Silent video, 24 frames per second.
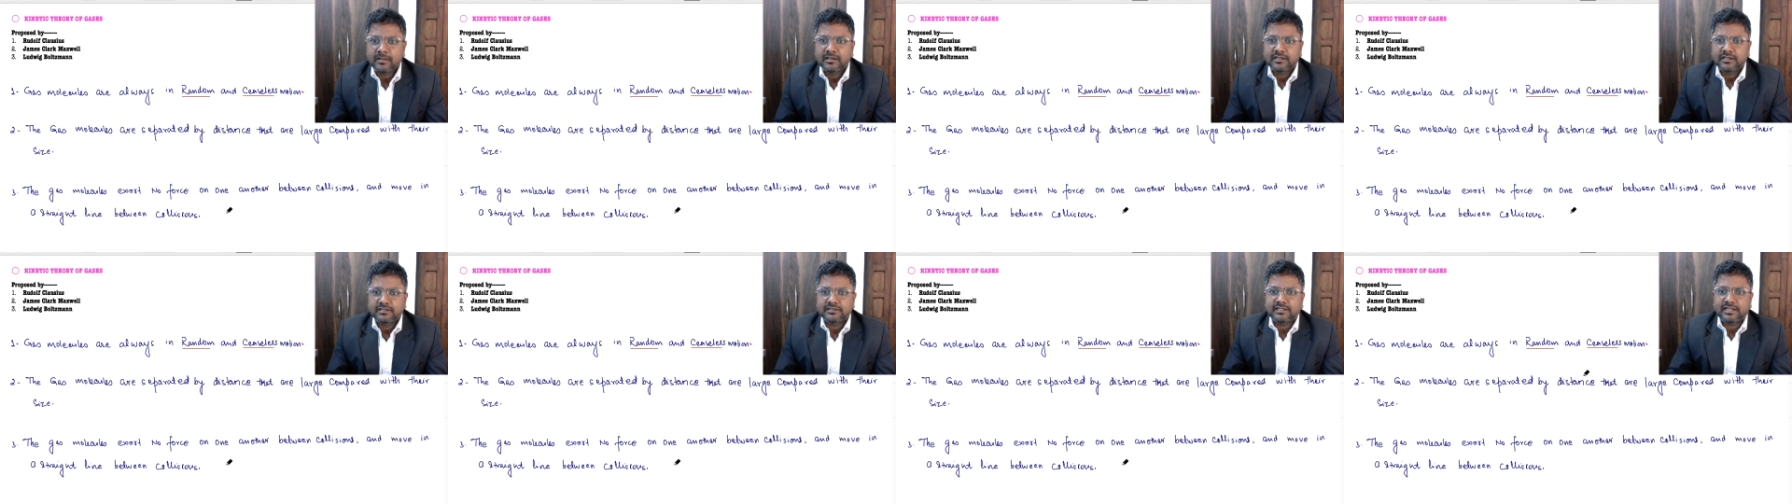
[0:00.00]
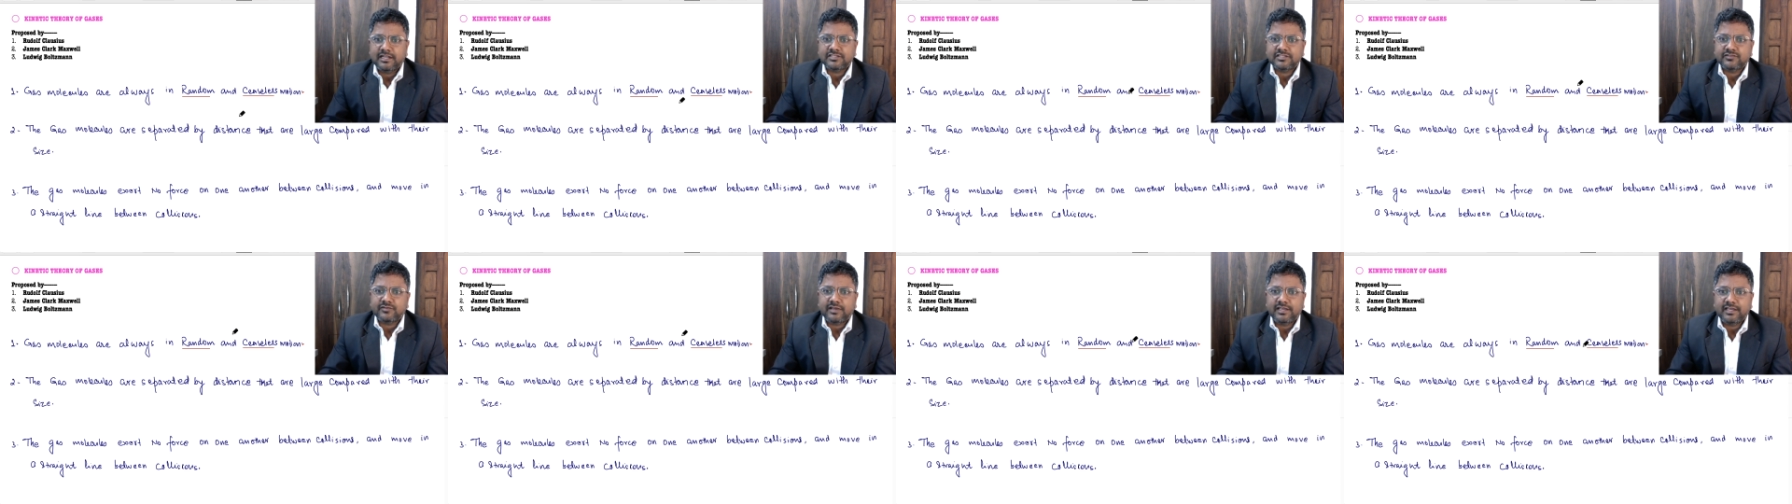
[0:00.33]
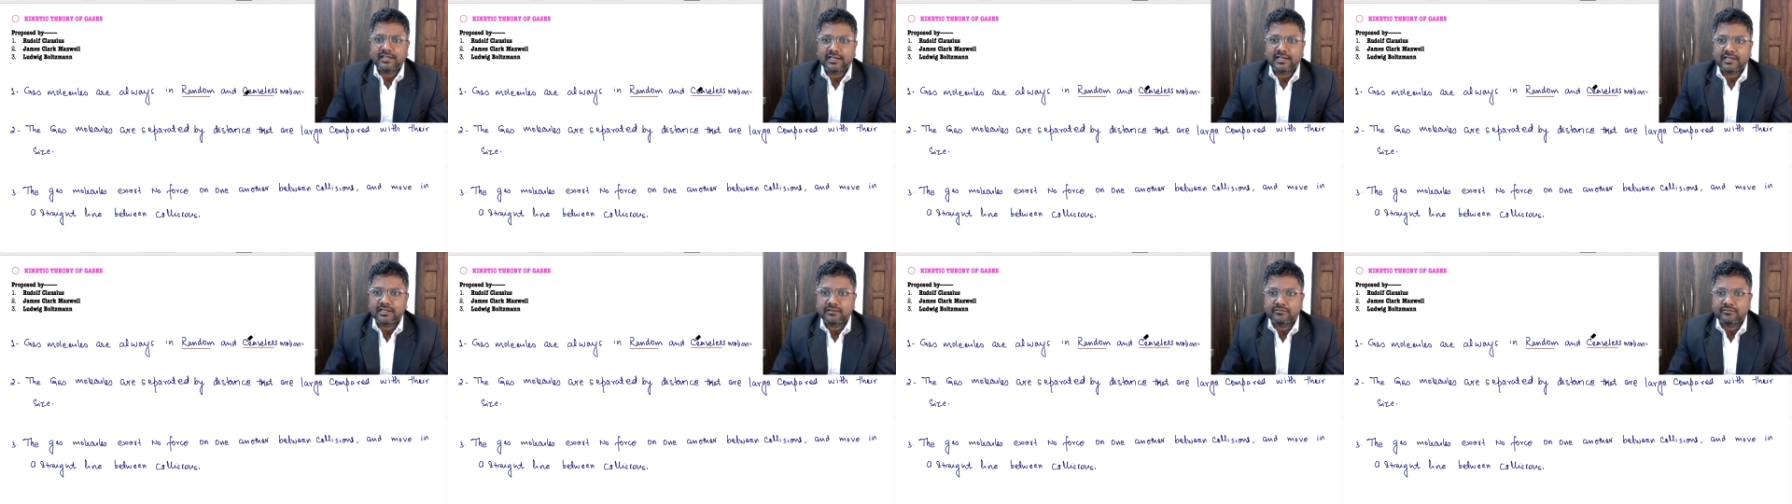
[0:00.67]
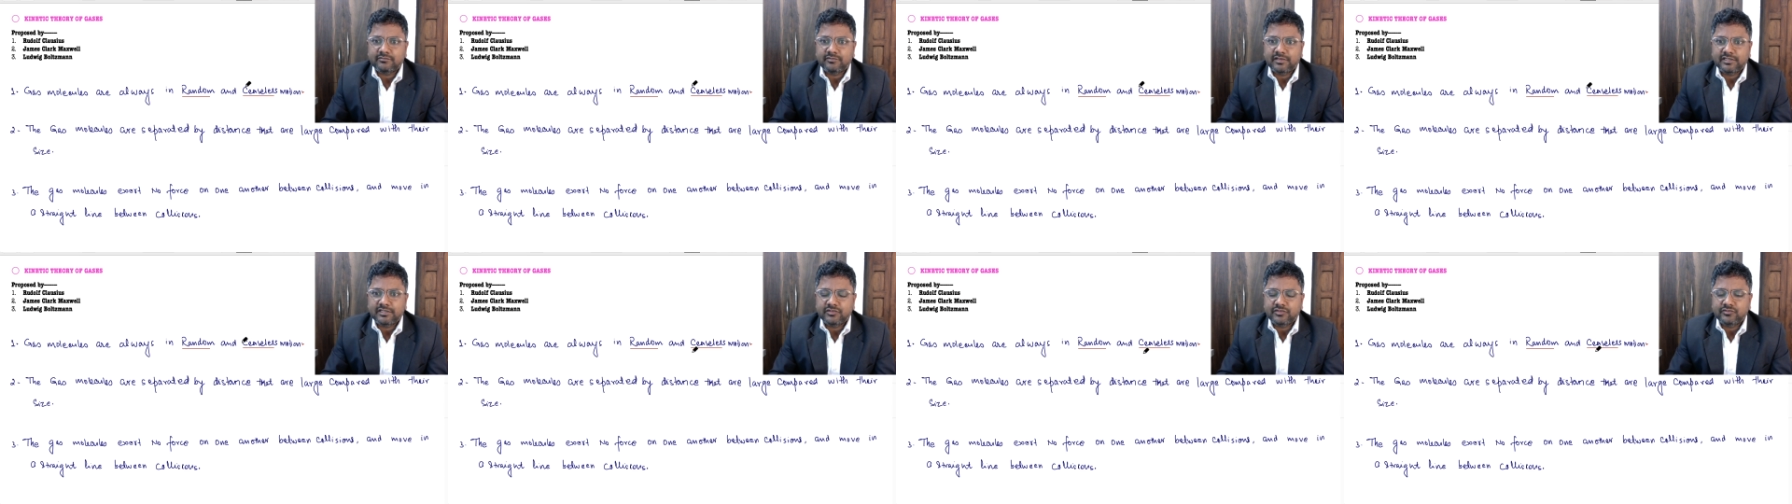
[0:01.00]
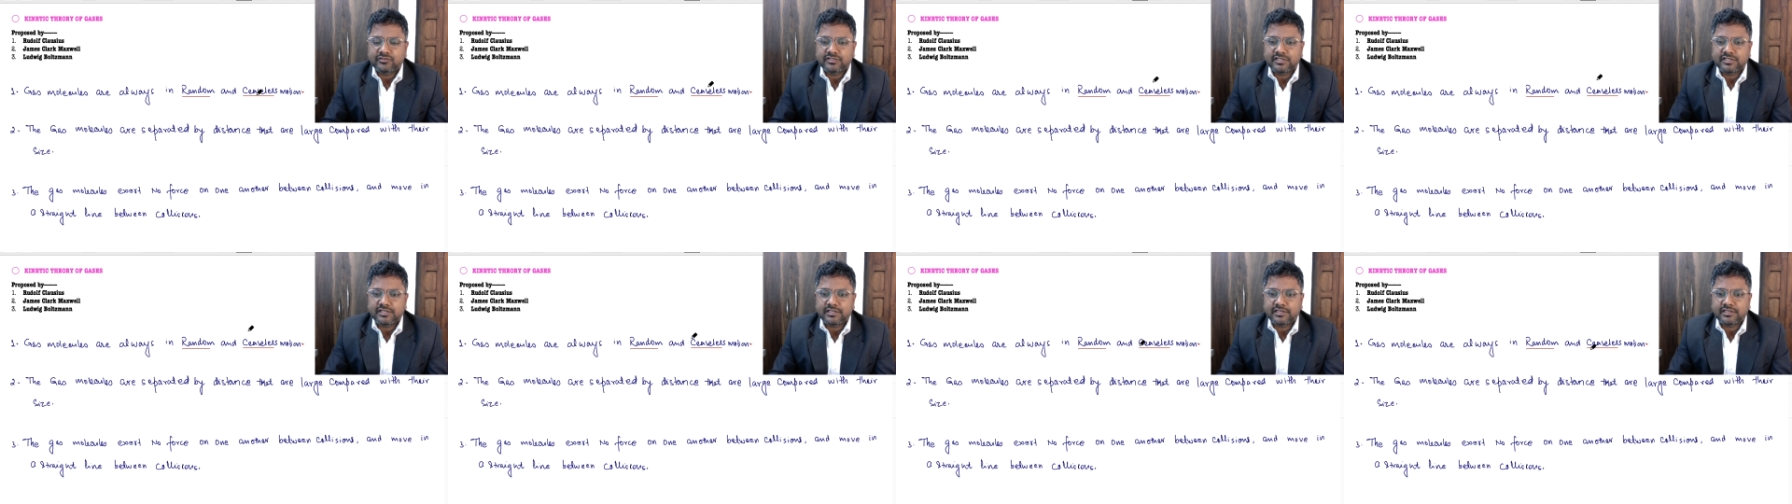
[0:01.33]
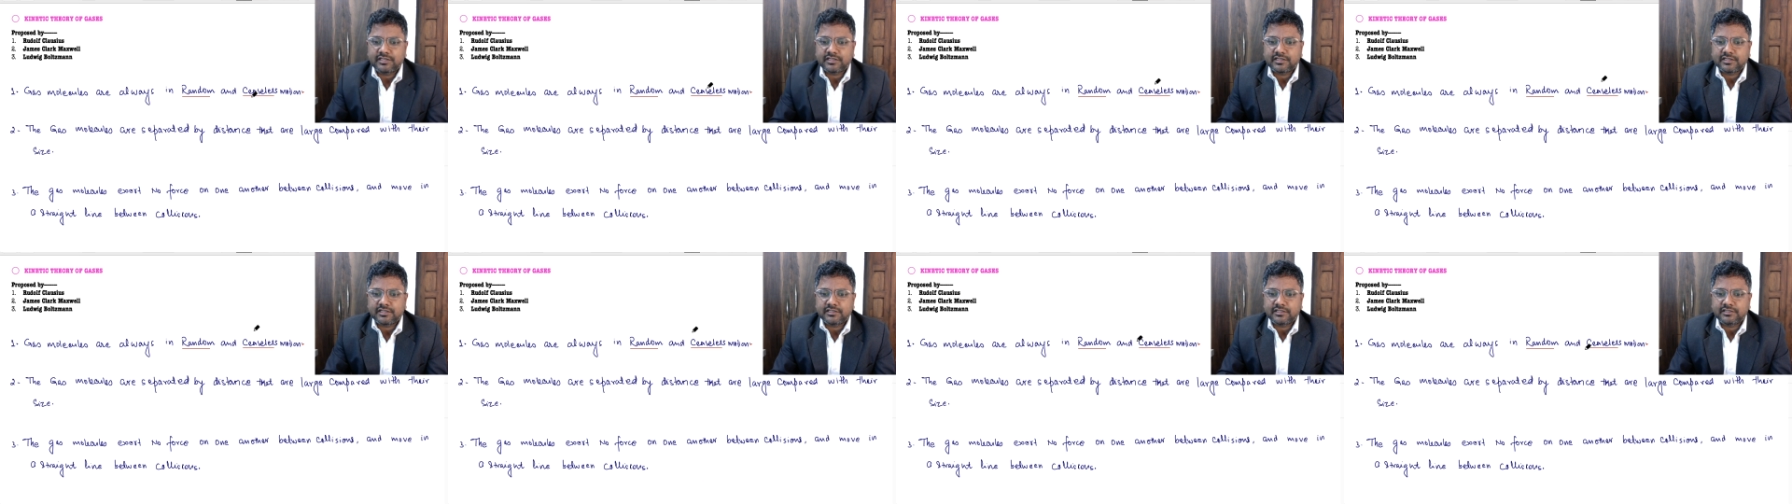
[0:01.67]
That's why I have used here
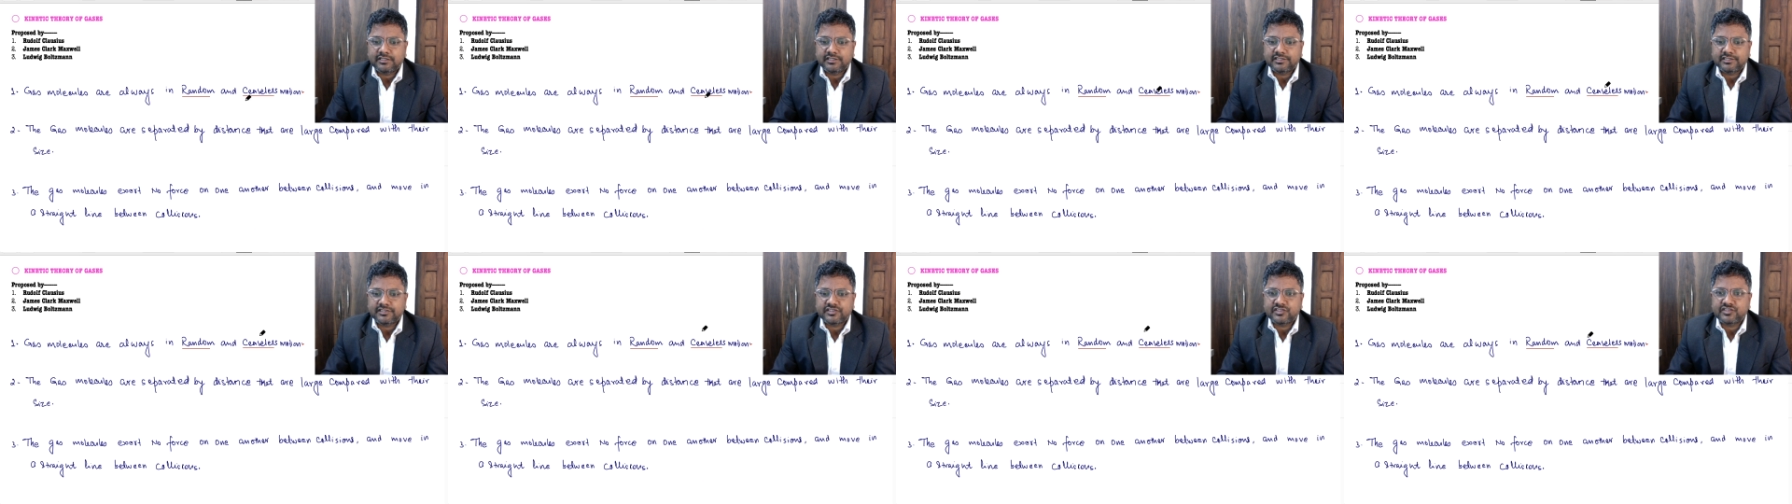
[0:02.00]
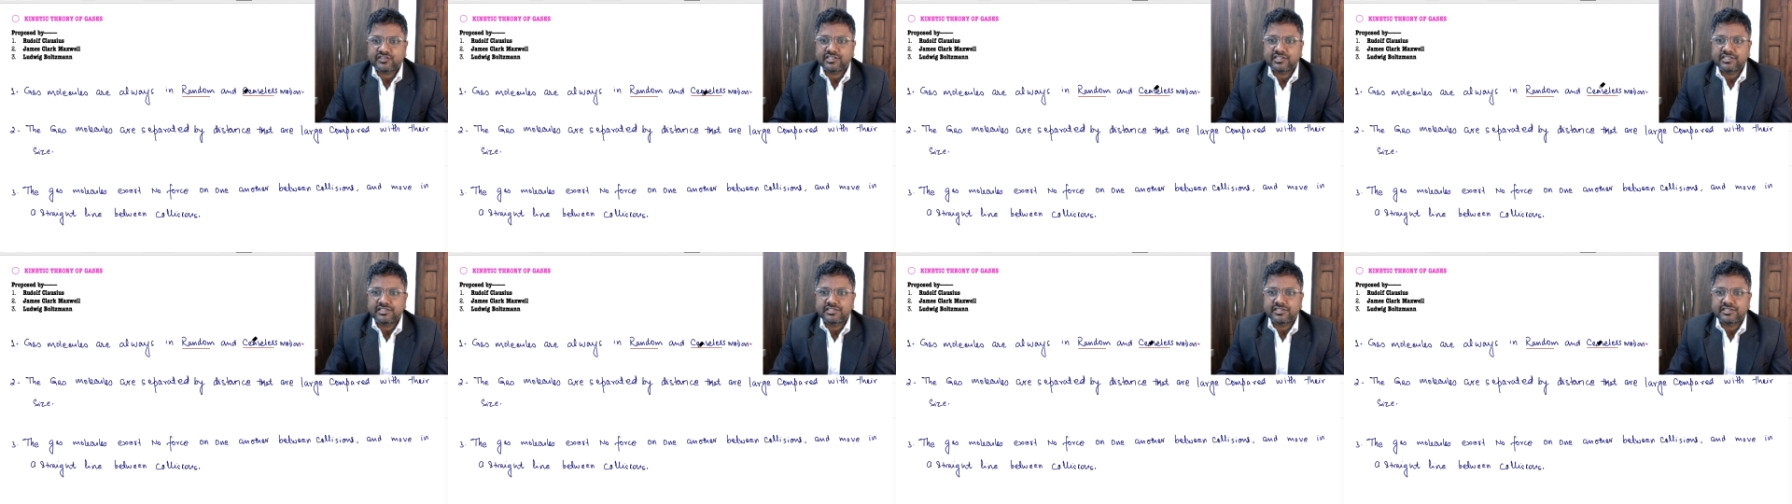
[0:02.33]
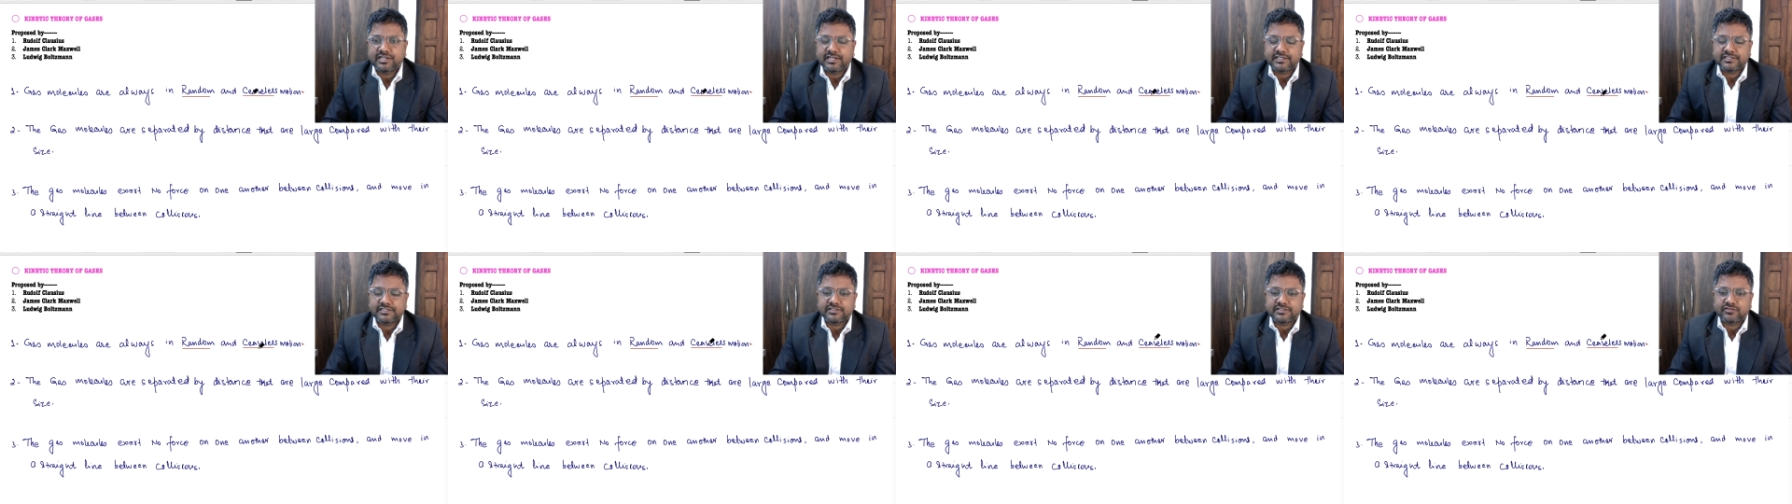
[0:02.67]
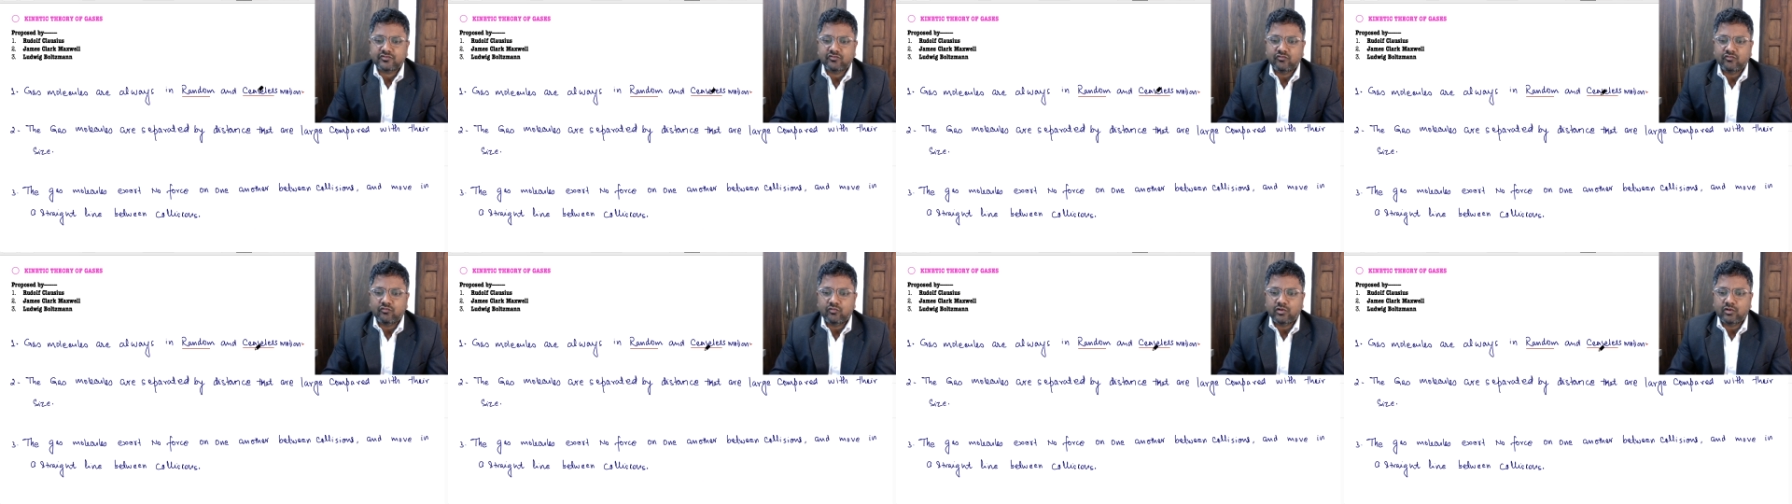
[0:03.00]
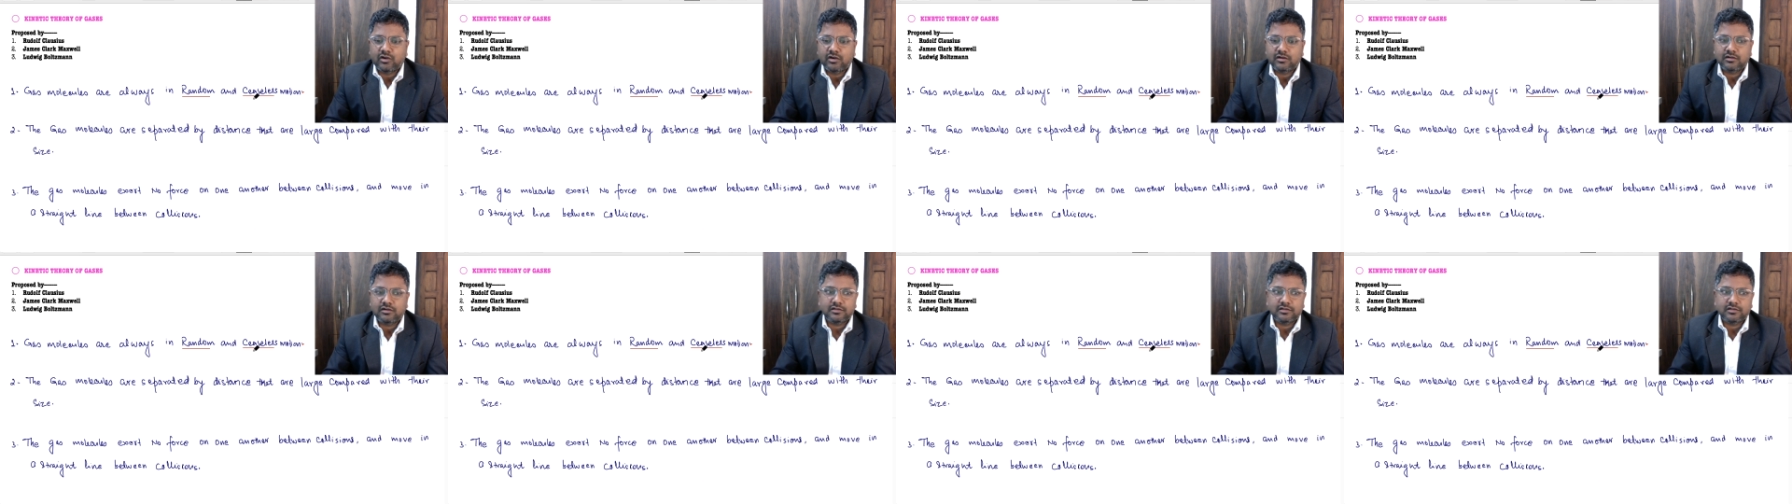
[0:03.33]
this ceaseless word,